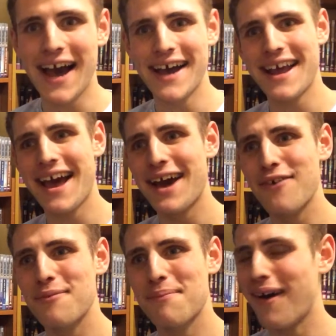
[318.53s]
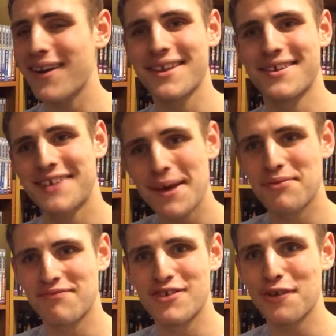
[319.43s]
and how Polly
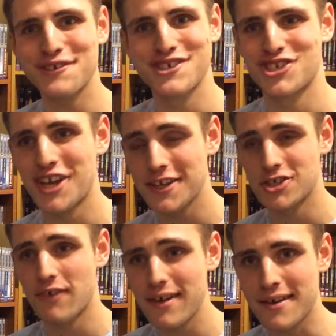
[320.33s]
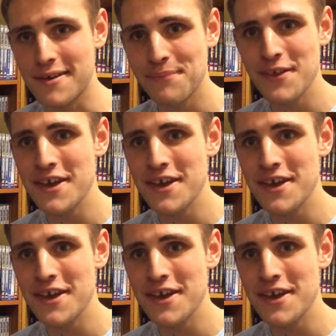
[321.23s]
accepts the Doctor's change already.